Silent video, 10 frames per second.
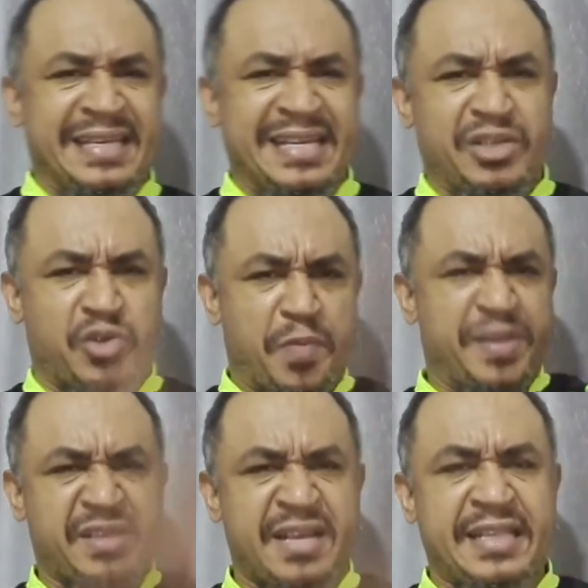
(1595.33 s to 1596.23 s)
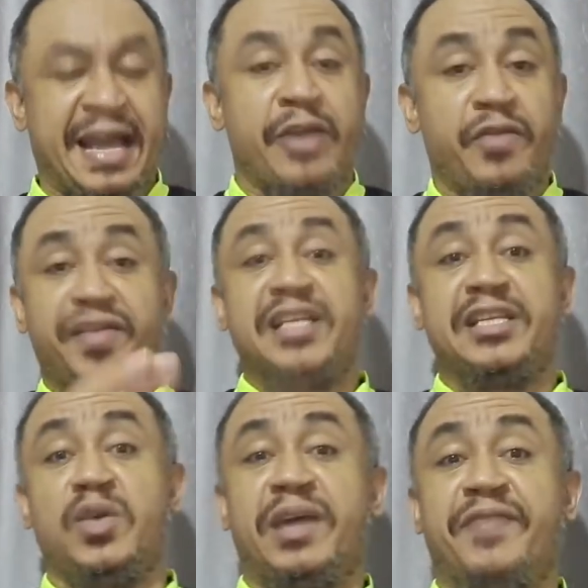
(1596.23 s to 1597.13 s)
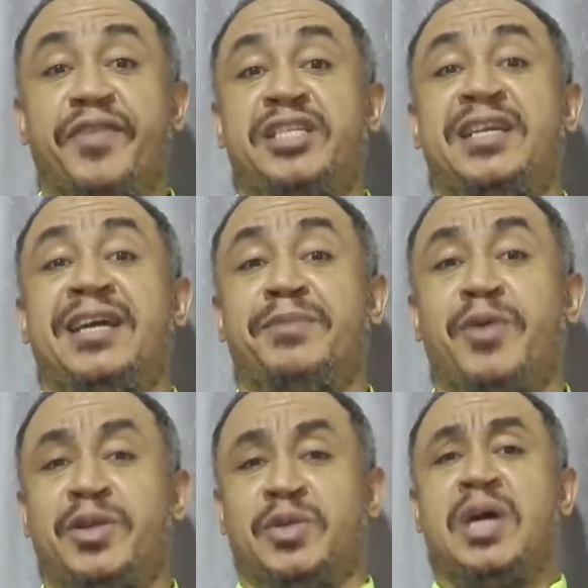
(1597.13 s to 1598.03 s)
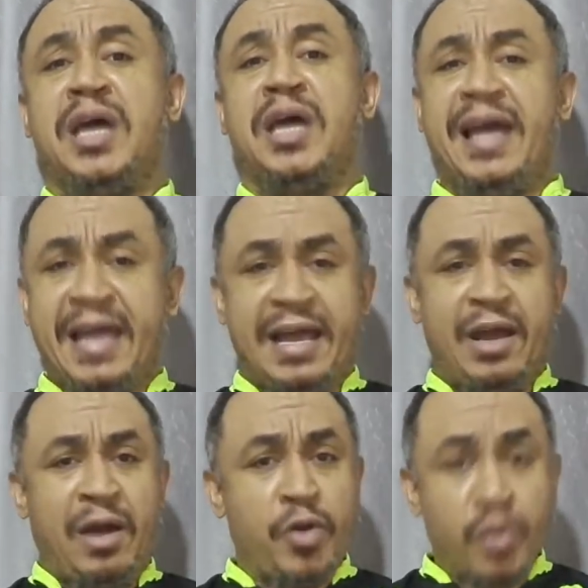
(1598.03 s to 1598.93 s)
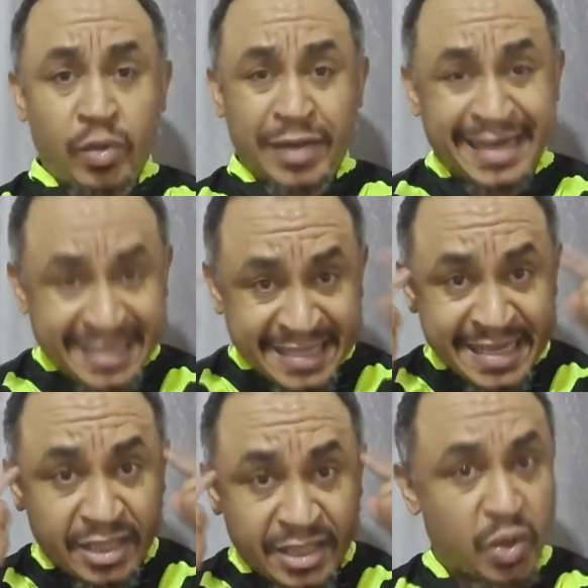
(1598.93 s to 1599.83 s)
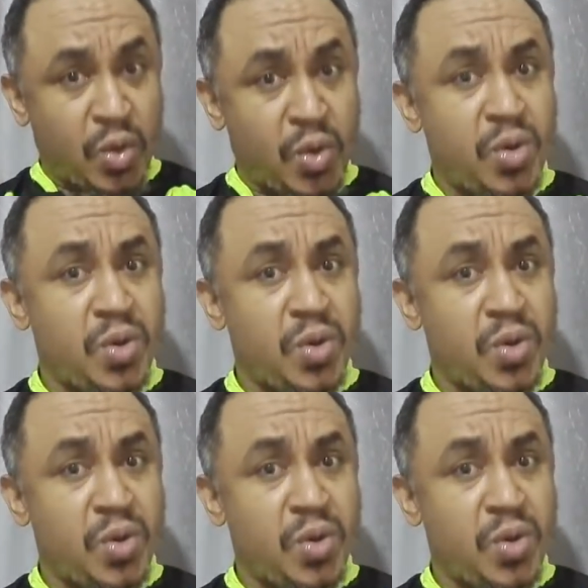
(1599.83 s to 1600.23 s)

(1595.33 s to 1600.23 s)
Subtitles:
this group is threatening, and you feel it is okay for your children to be going to. When they think so,